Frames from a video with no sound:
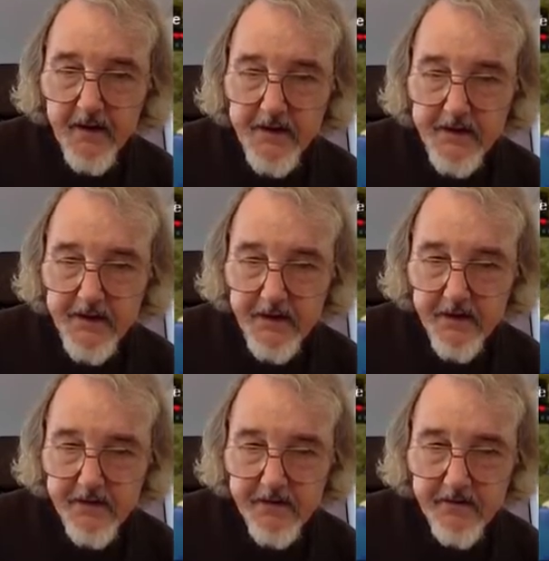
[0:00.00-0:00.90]
There she
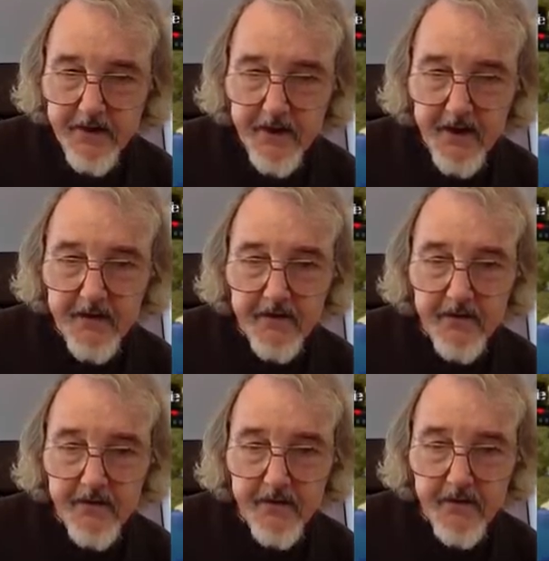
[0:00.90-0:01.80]
is. Okay,
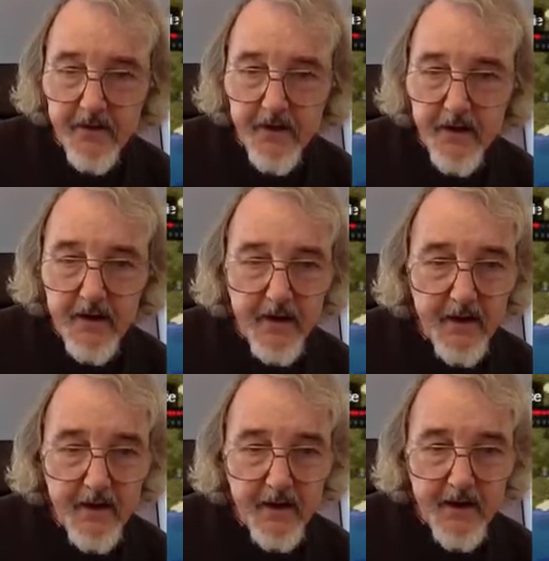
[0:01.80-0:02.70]
so
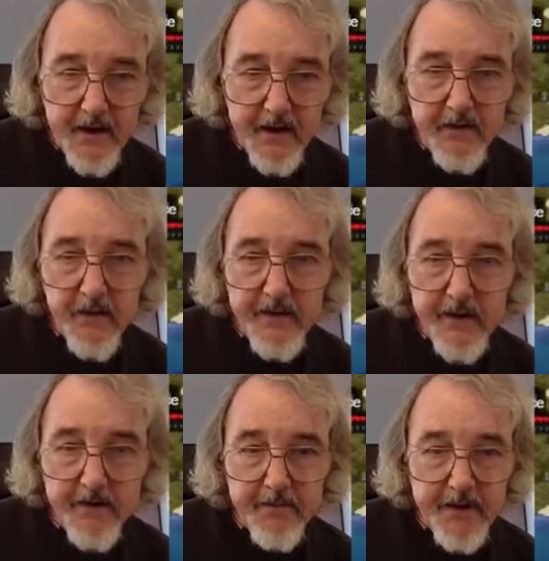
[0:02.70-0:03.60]
heading
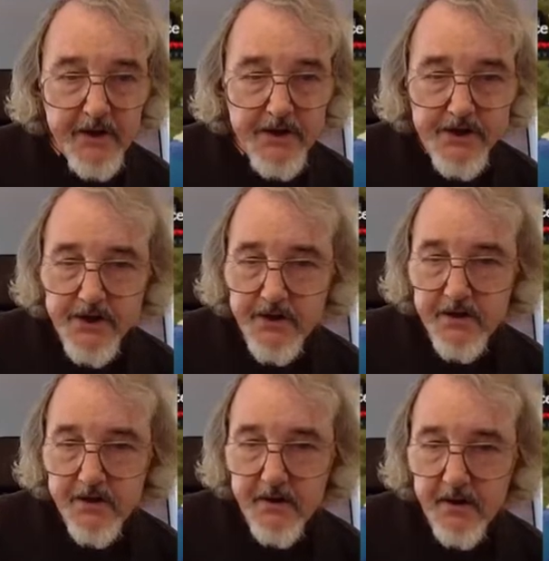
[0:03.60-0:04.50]
toward that
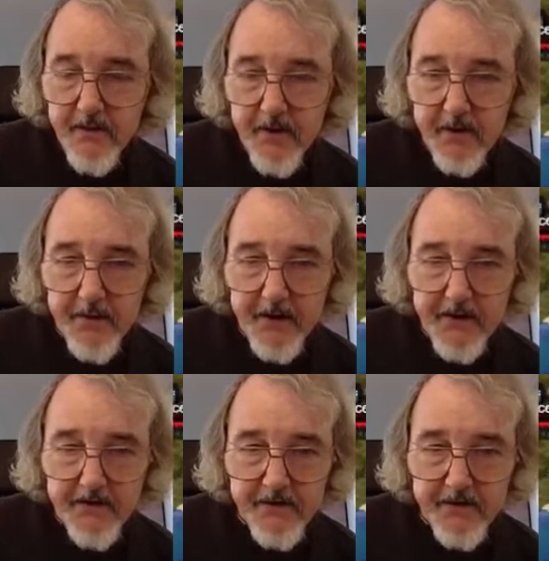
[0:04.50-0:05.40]
beach, and we're going to
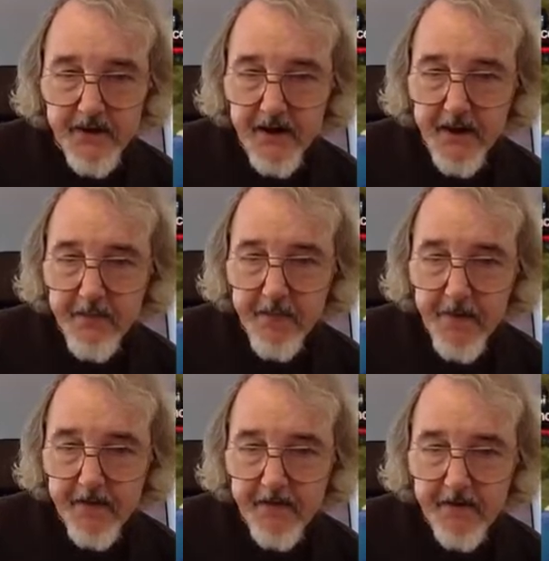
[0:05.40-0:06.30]
make it just in
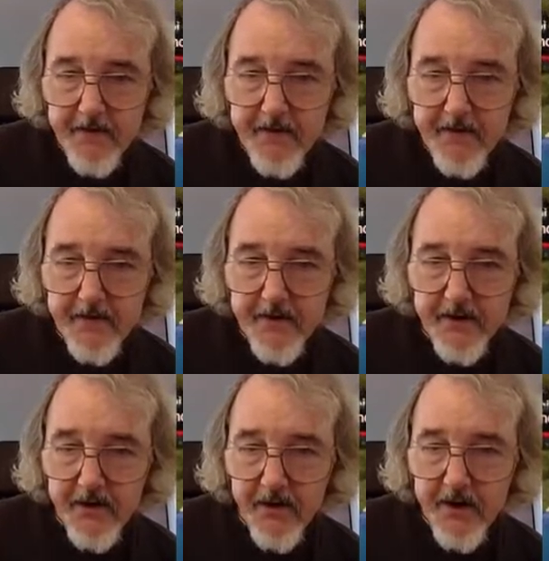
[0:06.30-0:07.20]
time. As you can see, it's
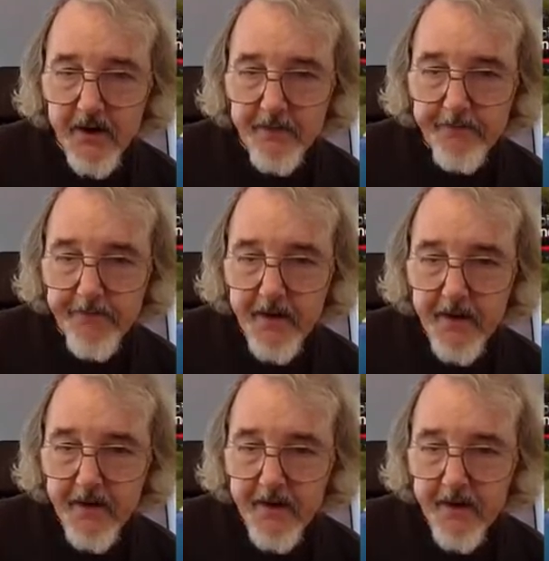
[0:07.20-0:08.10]
getting dark.
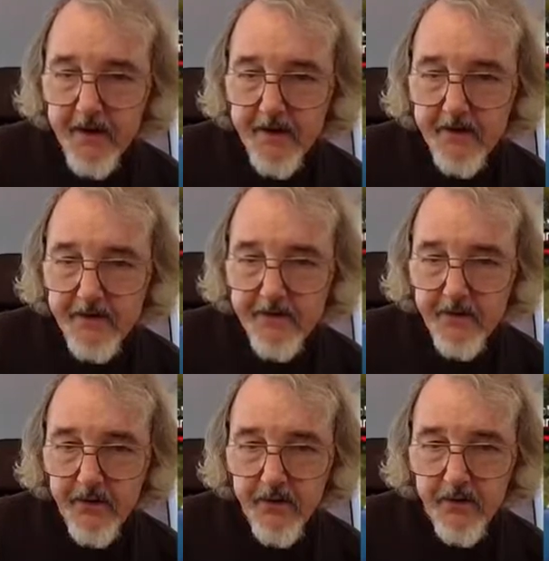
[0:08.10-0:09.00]

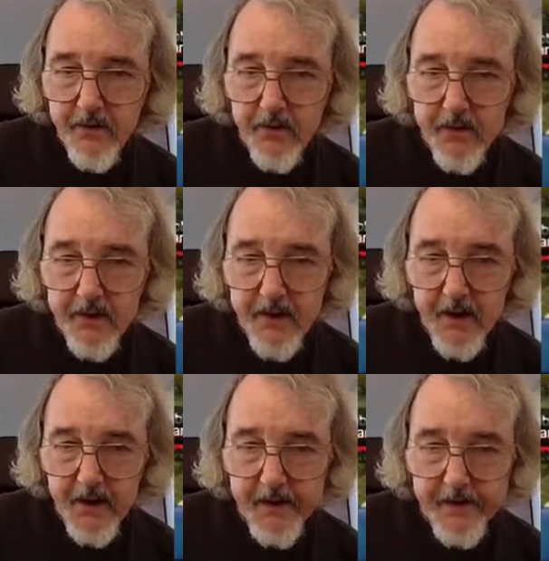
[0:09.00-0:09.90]
So,
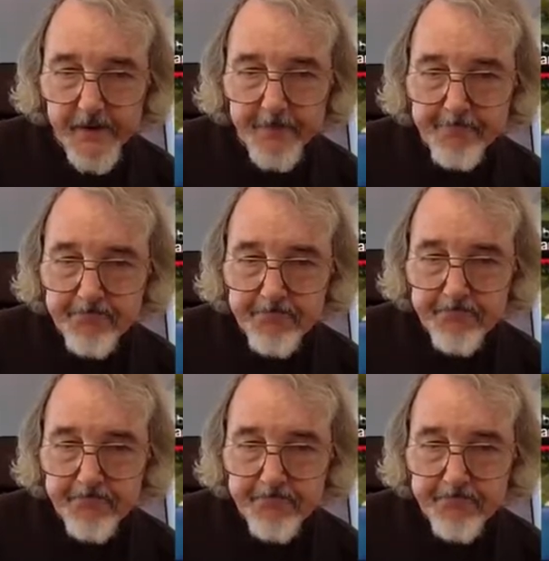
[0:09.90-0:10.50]
uh,